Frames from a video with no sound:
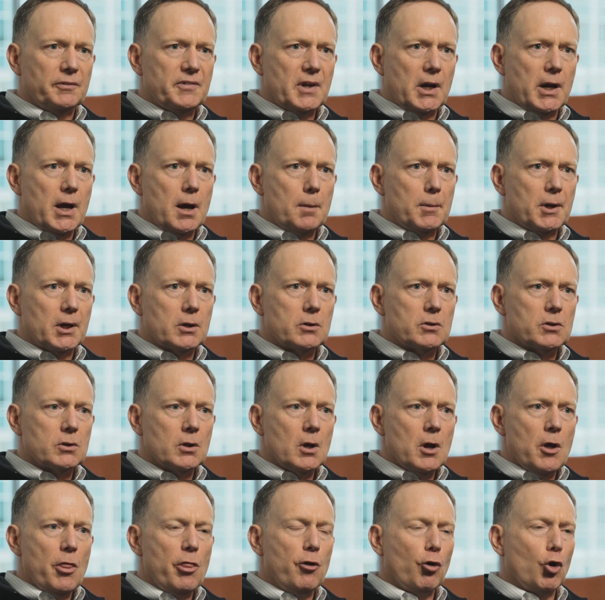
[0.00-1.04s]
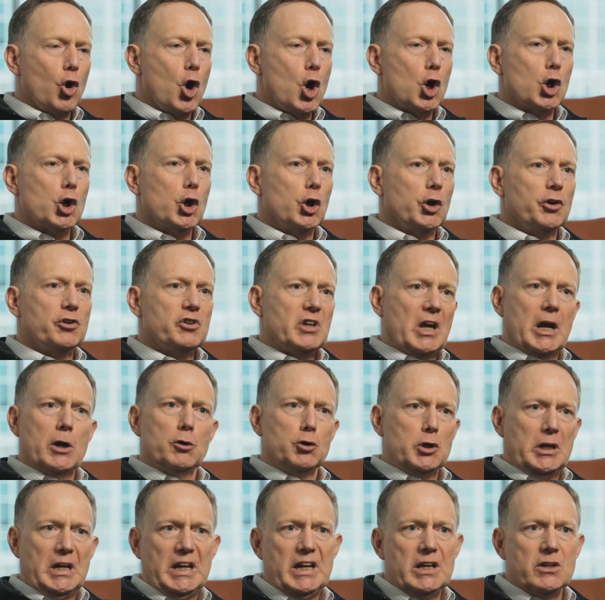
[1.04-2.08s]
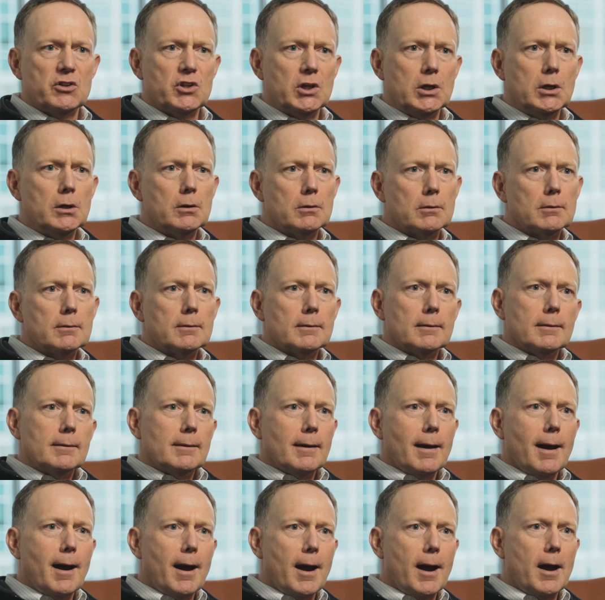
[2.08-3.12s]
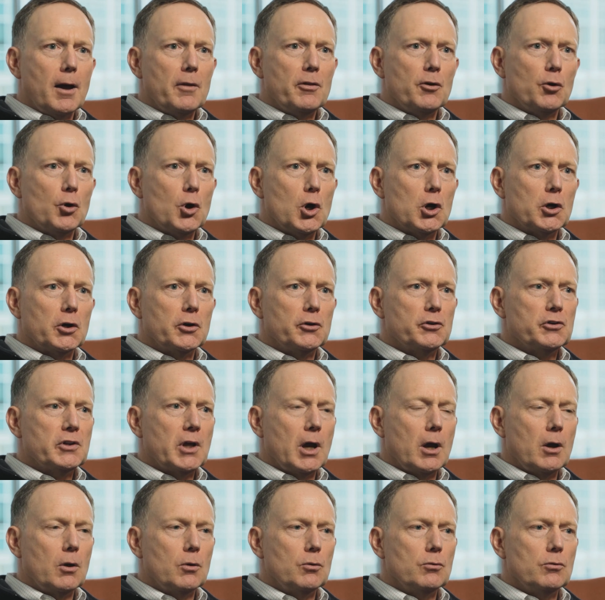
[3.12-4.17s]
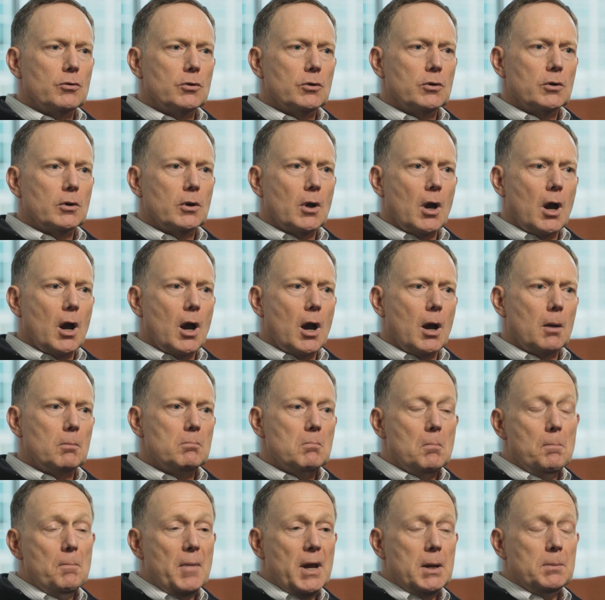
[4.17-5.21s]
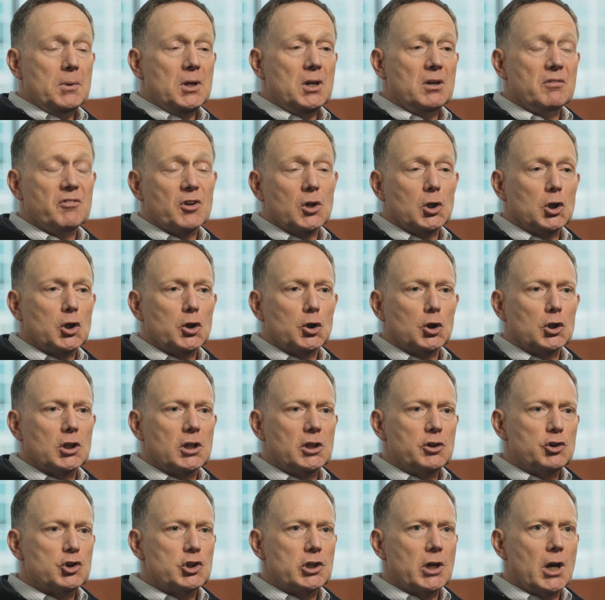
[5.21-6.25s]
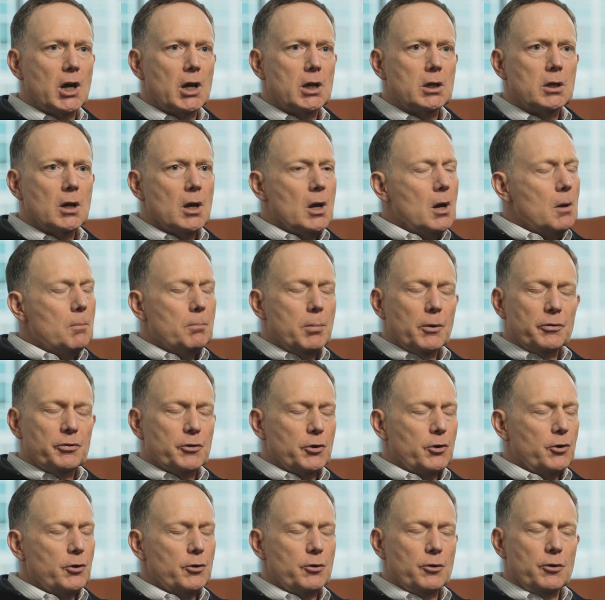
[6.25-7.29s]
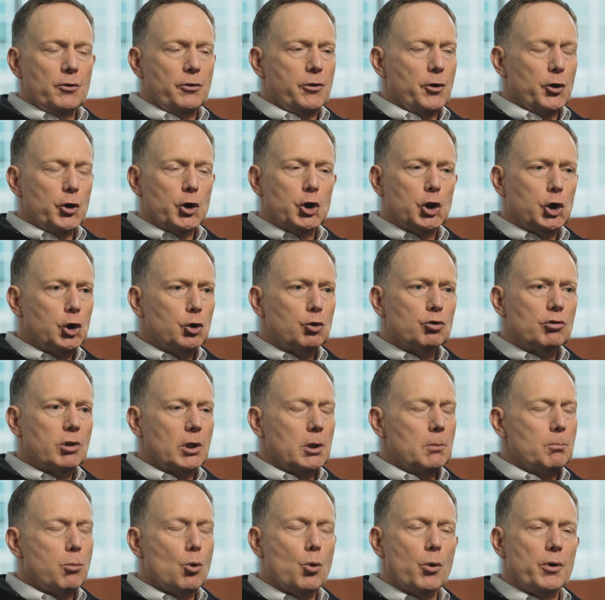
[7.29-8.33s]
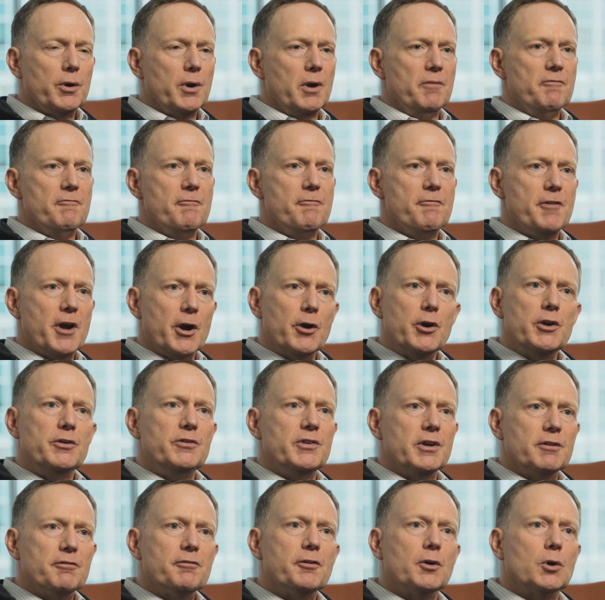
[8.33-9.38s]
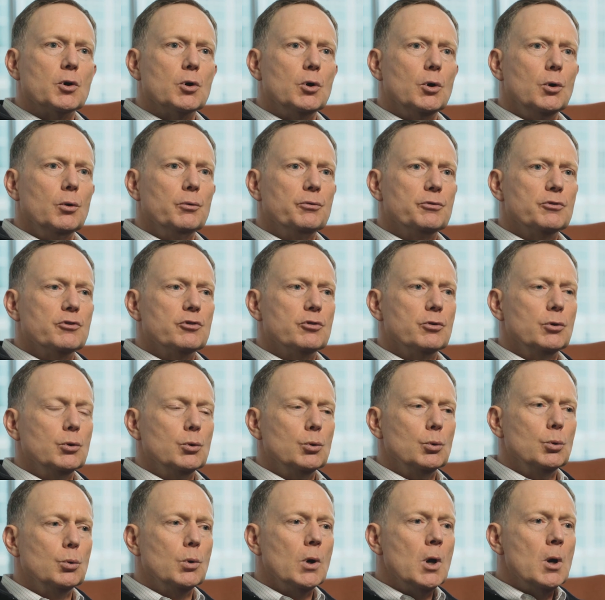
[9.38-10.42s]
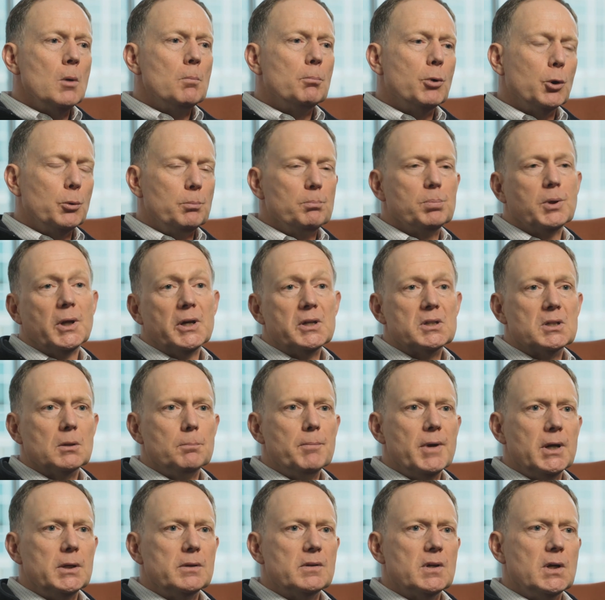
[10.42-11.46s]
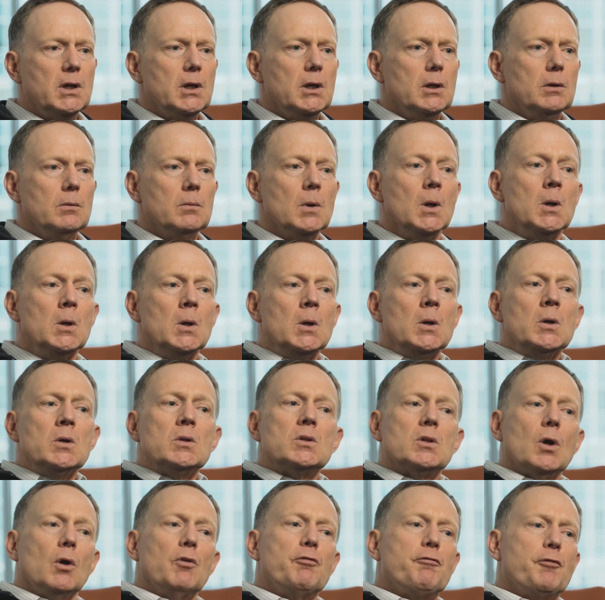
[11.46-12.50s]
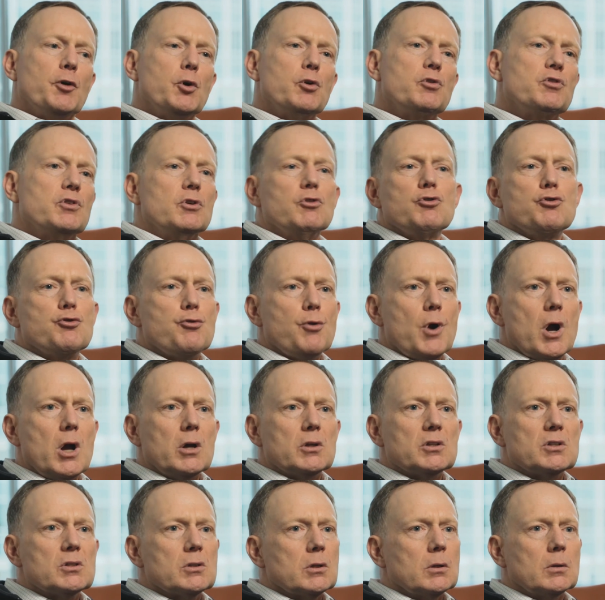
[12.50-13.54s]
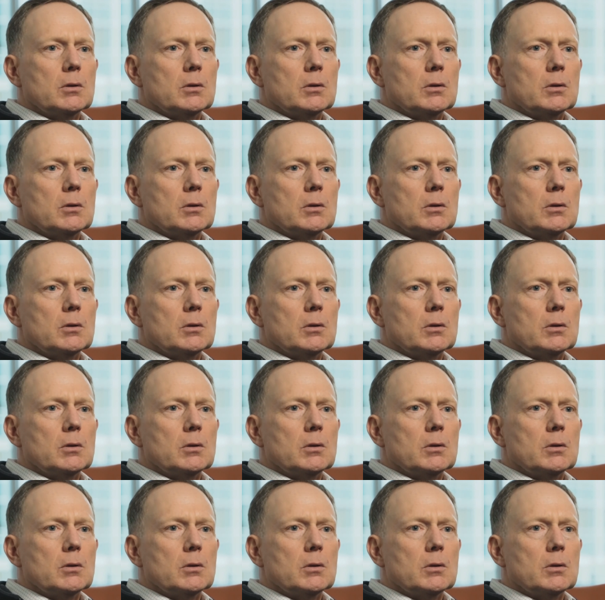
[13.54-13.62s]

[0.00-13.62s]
dynamics. They're all going to sound easy. They're all going to sound maybe even a little cliche, but they're hugely important and very difficult to put in place and maintain. So first is trust.